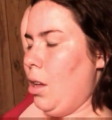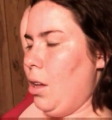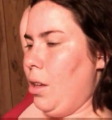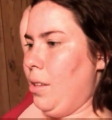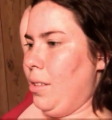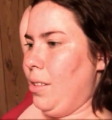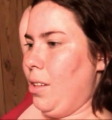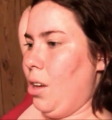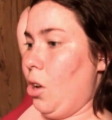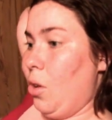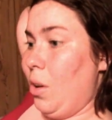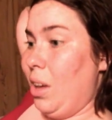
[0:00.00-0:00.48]

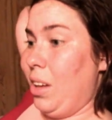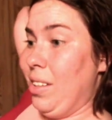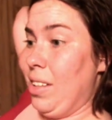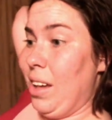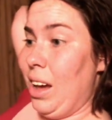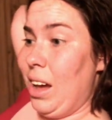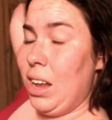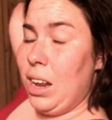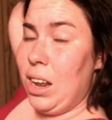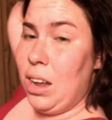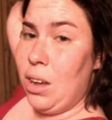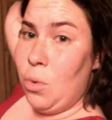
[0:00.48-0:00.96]
So
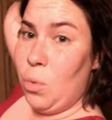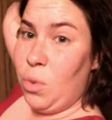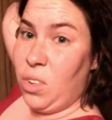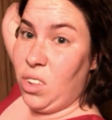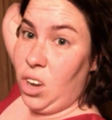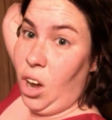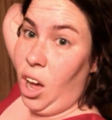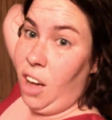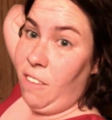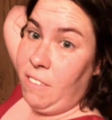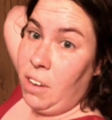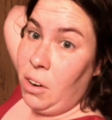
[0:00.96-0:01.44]
anxiety was
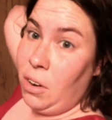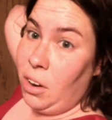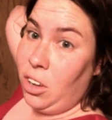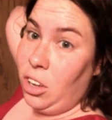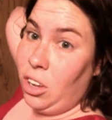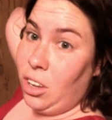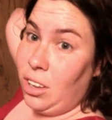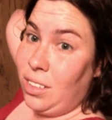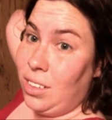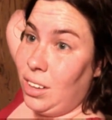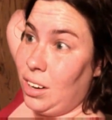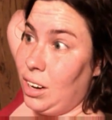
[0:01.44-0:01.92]
not very
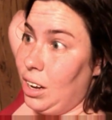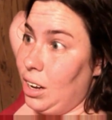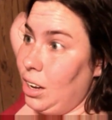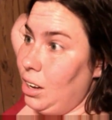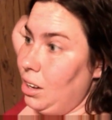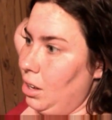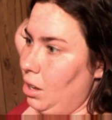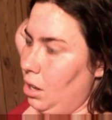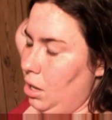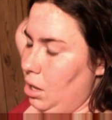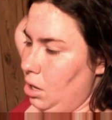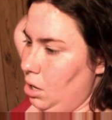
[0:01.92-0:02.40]
good
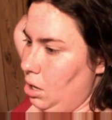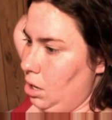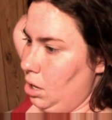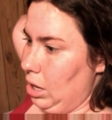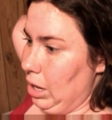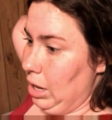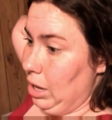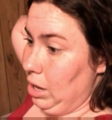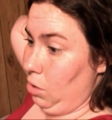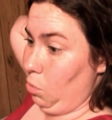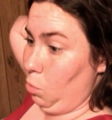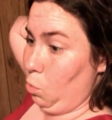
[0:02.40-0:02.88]
today.
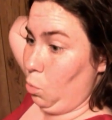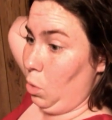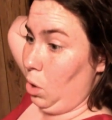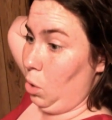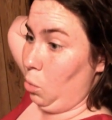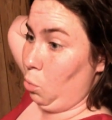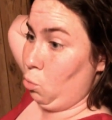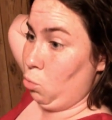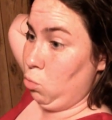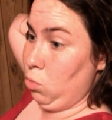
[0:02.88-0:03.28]
It went